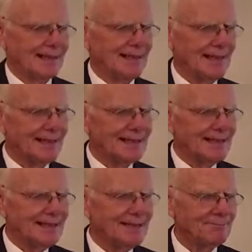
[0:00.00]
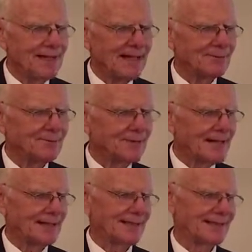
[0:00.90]
that he may
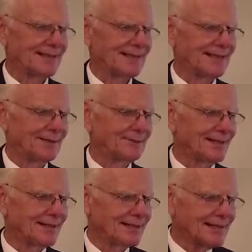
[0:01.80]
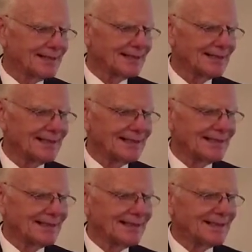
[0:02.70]
run that readeth it,
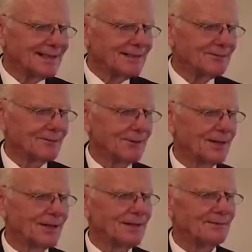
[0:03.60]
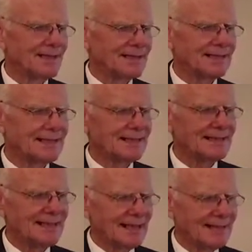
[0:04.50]
for the vision
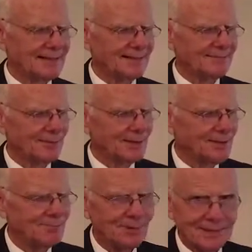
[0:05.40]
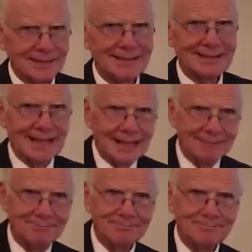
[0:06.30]
is yet for an appointed time."